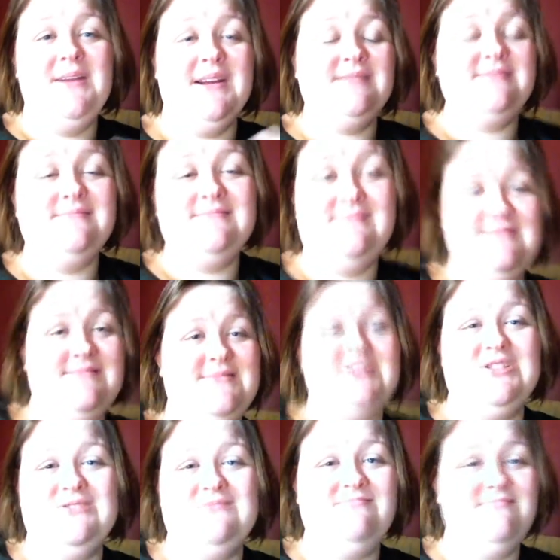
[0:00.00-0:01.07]
Okay, I'm
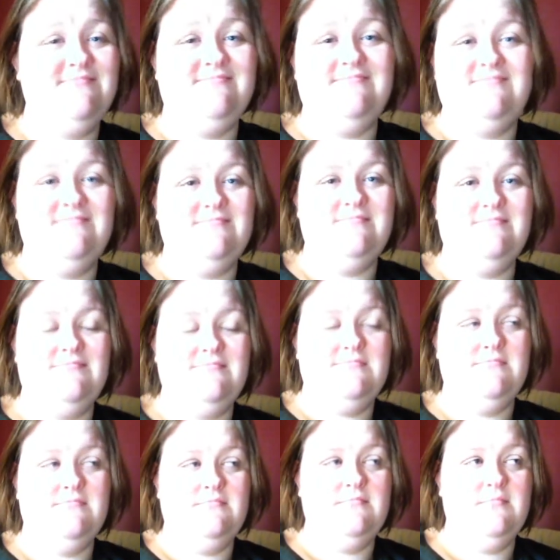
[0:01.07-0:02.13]
hopeless yaoi fanatic,
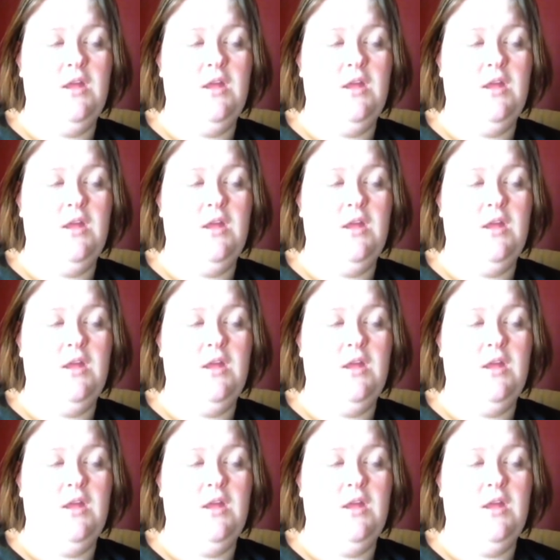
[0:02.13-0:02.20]
but